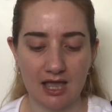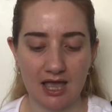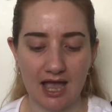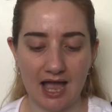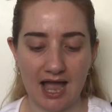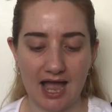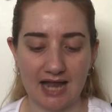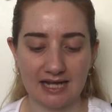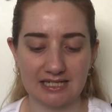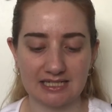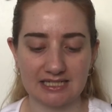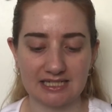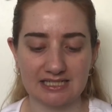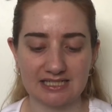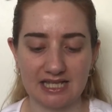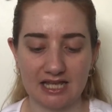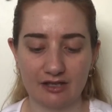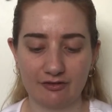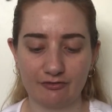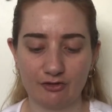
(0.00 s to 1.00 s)
and it did
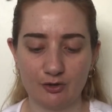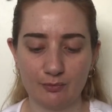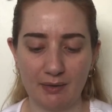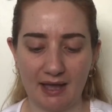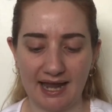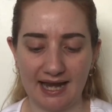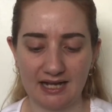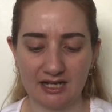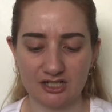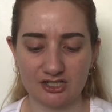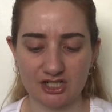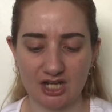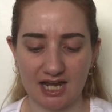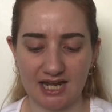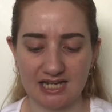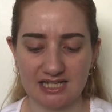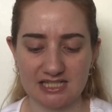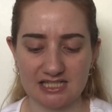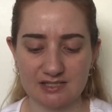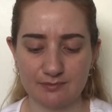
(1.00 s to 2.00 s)
say a few paler
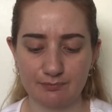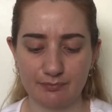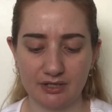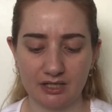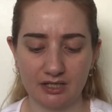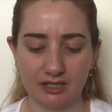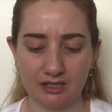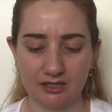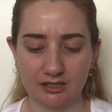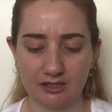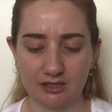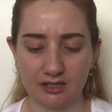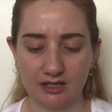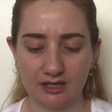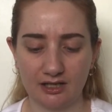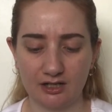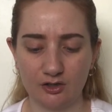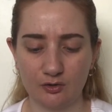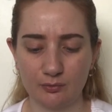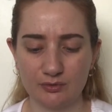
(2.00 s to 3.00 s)
shades, but
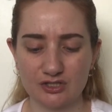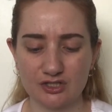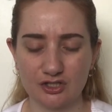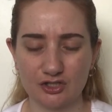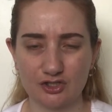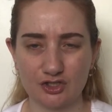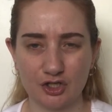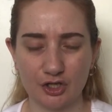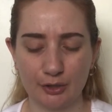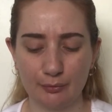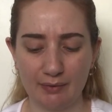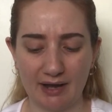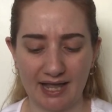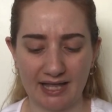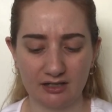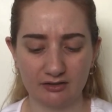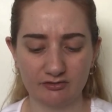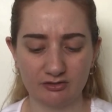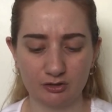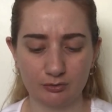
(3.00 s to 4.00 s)
it almost looked too
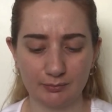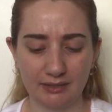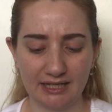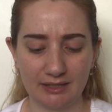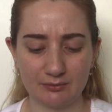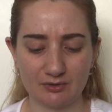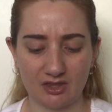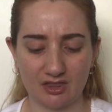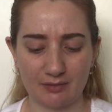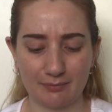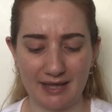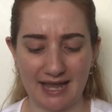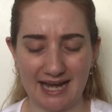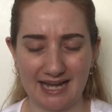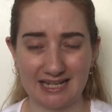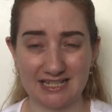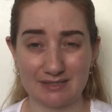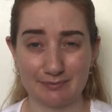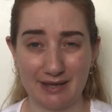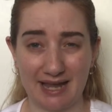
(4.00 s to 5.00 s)
pale for me. It was the
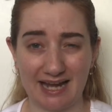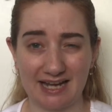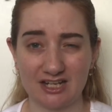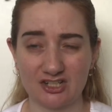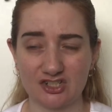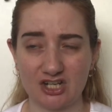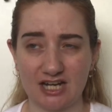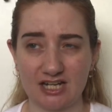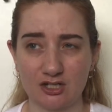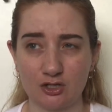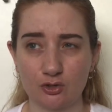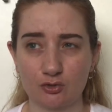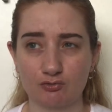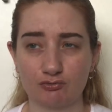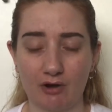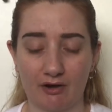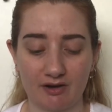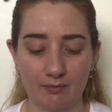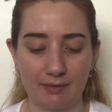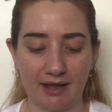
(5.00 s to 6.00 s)
palest shade. It looked
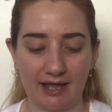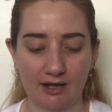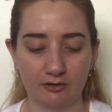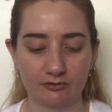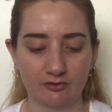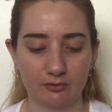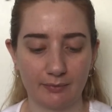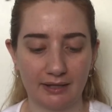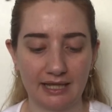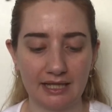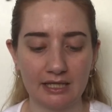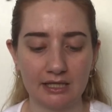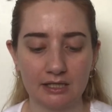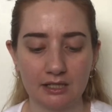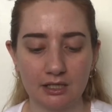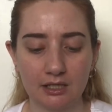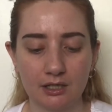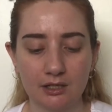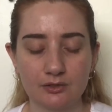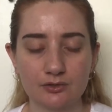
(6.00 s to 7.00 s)
very pale for me.
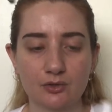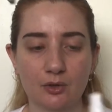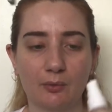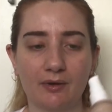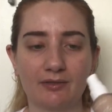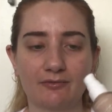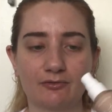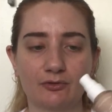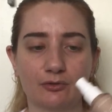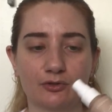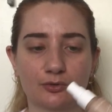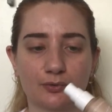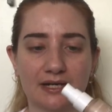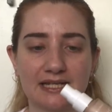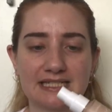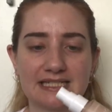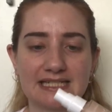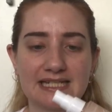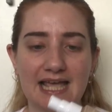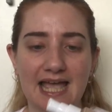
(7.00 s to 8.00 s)
So I went for
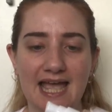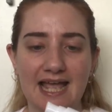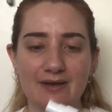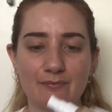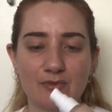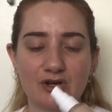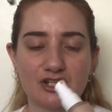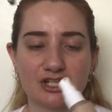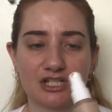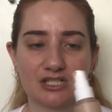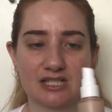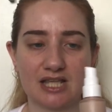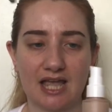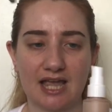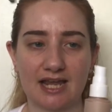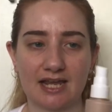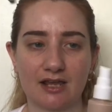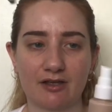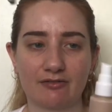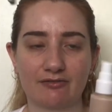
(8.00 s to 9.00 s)
20N, which is
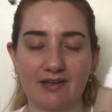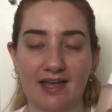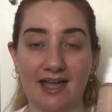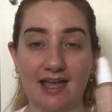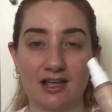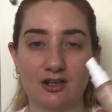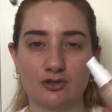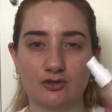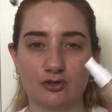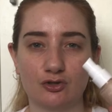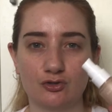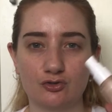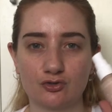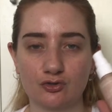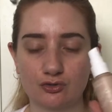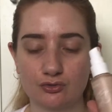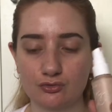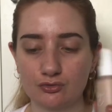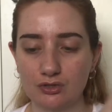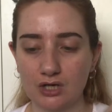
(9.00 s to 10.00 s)
a fair
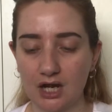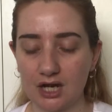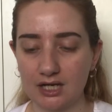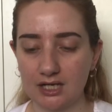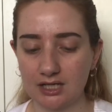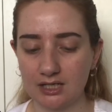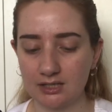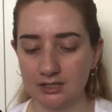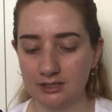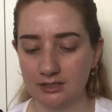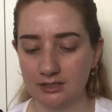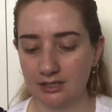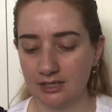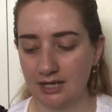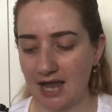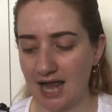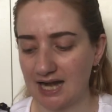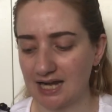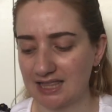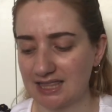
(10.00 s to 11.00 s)
neutral colour.
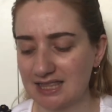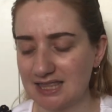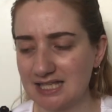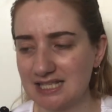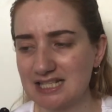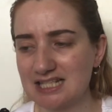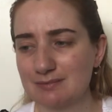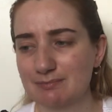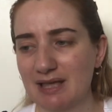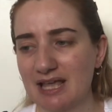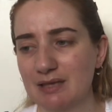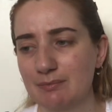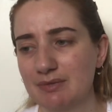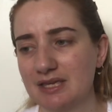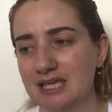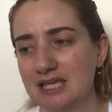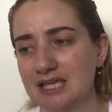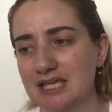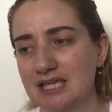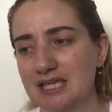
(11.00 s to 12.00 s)
And I think this is
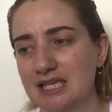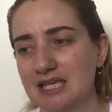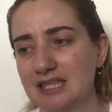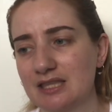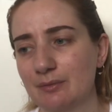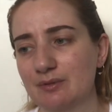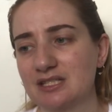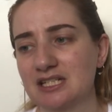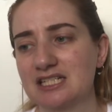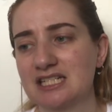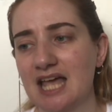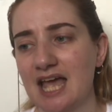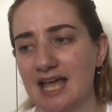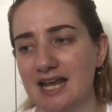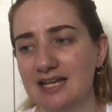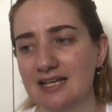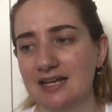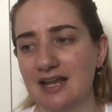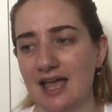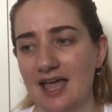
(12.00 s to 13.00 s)
there was a
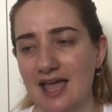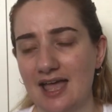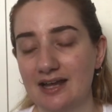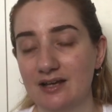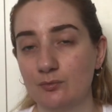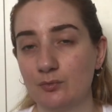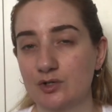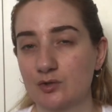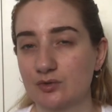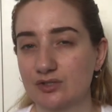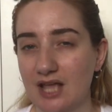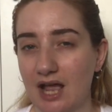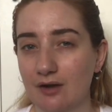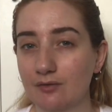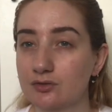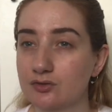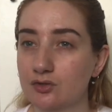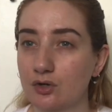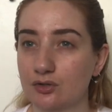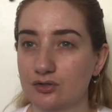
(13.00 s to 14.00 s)
10N, which was out of
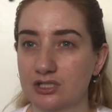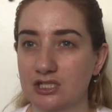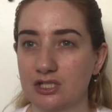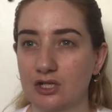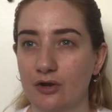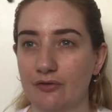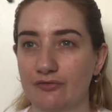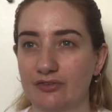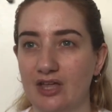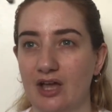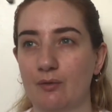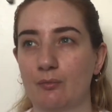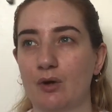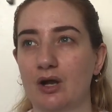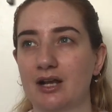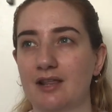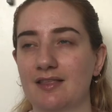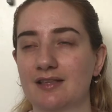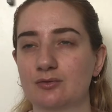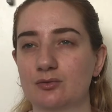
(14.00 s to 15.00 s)
stock, so I didn't go for that one.
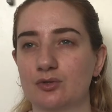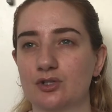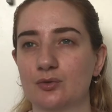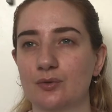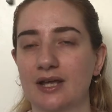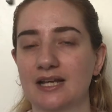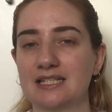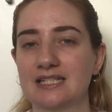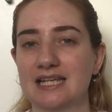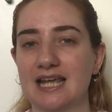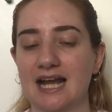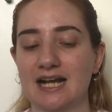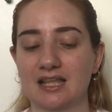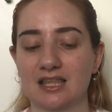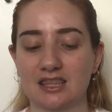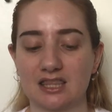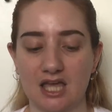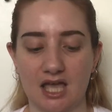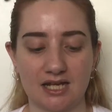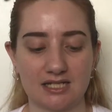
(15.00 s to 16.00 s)
And there's a 20 and
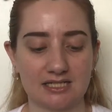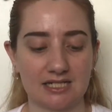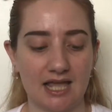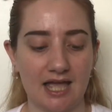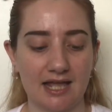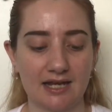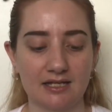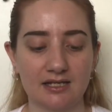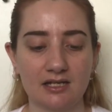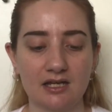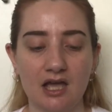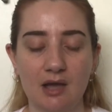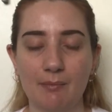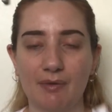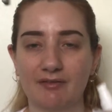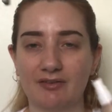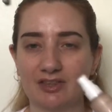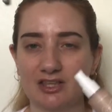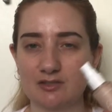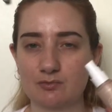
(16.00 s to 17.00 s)
a 30N, but I
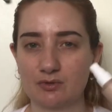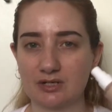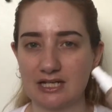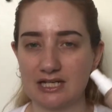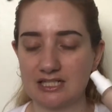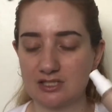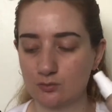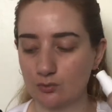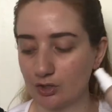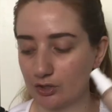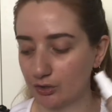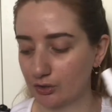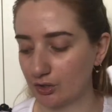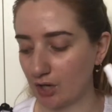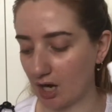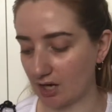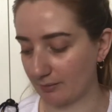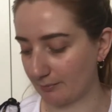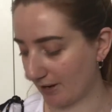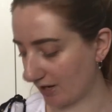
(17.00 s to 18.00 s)
think this one is quite a good
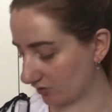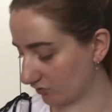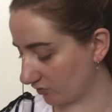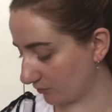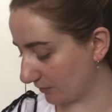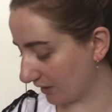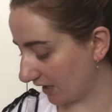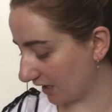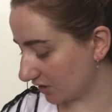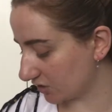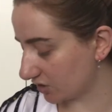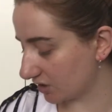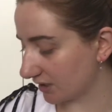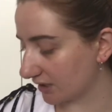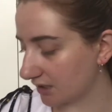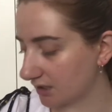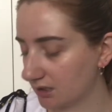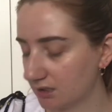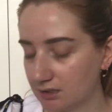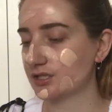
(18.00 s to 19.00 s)
colour match for me
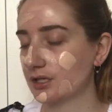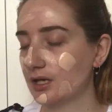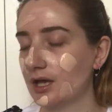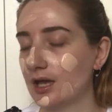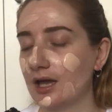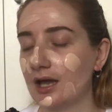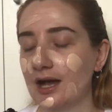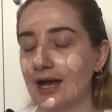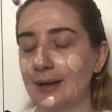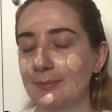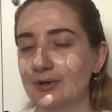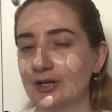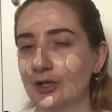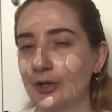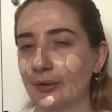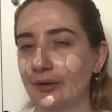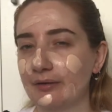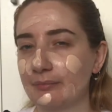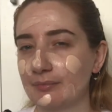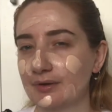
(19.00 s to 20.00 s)
actually. I'm going to go
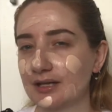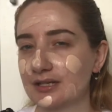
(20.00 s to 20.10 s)
in with my